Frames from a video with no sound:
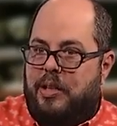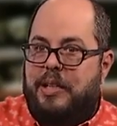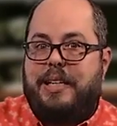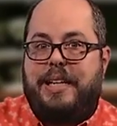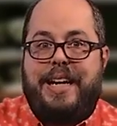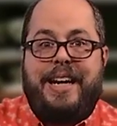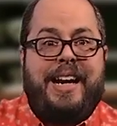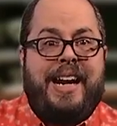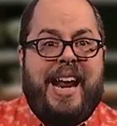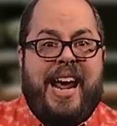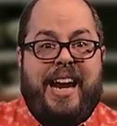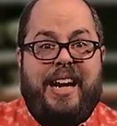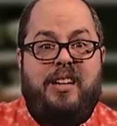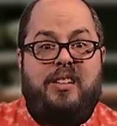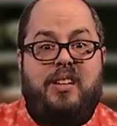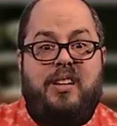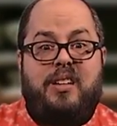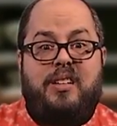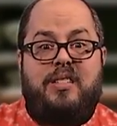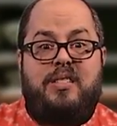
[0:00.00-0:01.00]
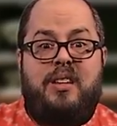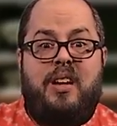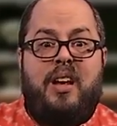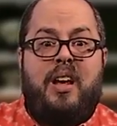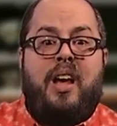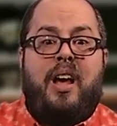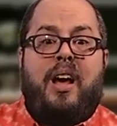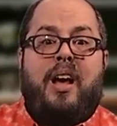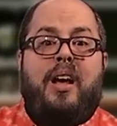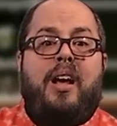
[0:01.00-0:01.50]
teenagers.
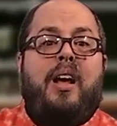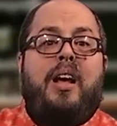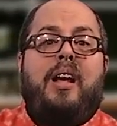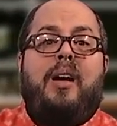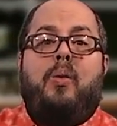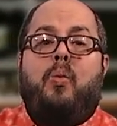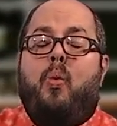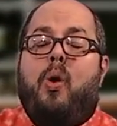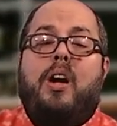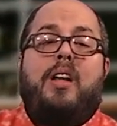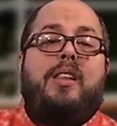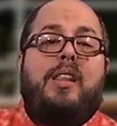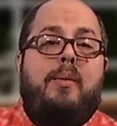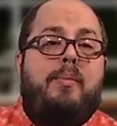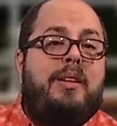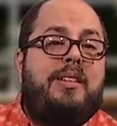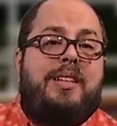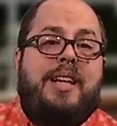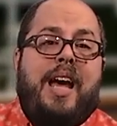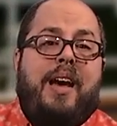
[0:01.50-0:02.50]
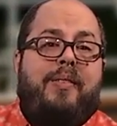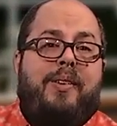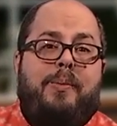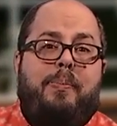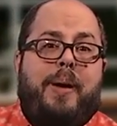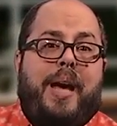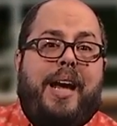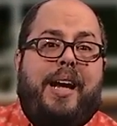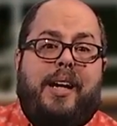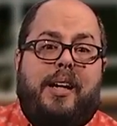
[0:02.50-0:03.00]
One of them is Kevin
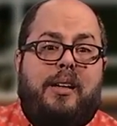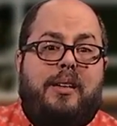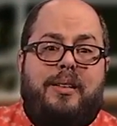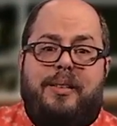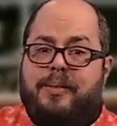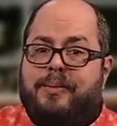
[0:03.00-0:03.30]
Bacon.